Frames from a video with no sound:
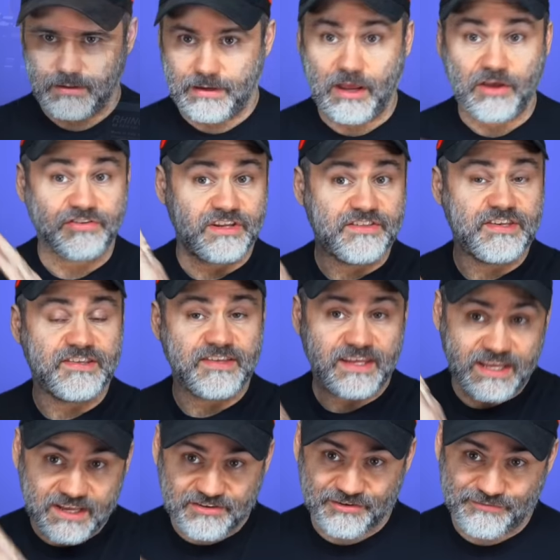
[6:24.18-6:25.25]
Now since this
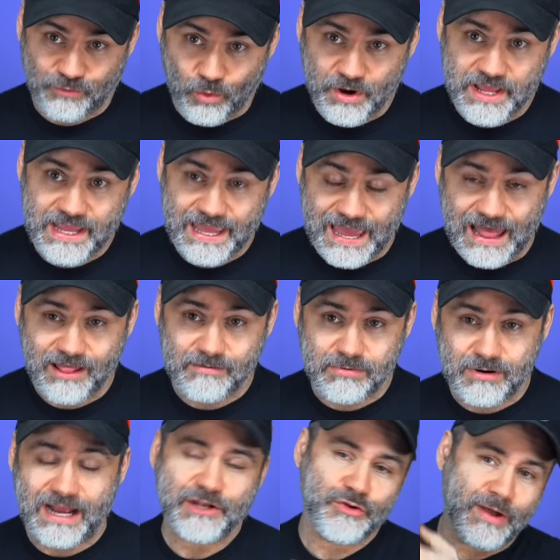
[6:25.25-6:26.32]
is a forty
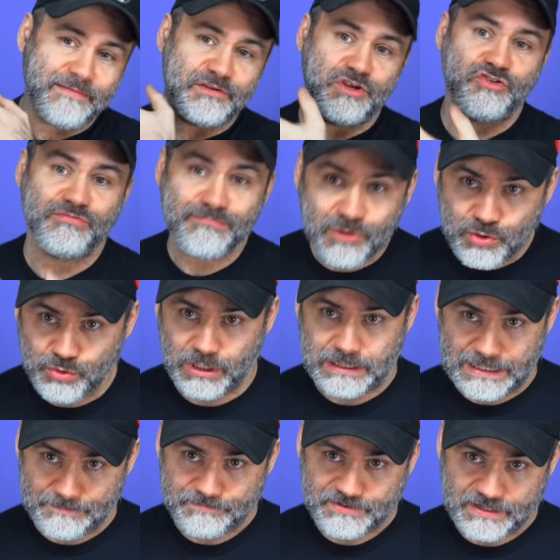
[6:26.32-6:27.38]
caliber, I do have to use moon
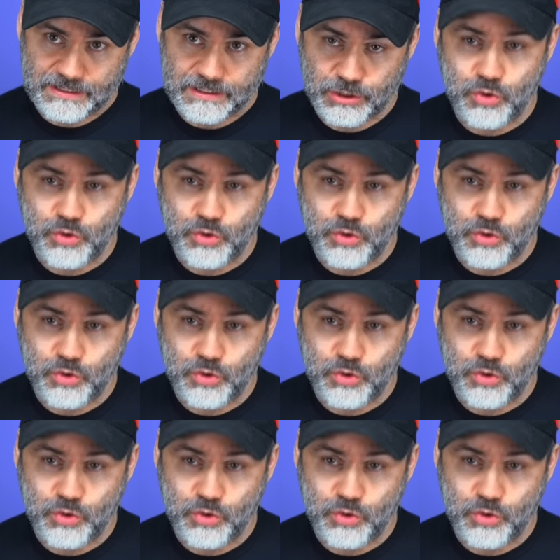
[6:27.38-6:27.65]
clips in it.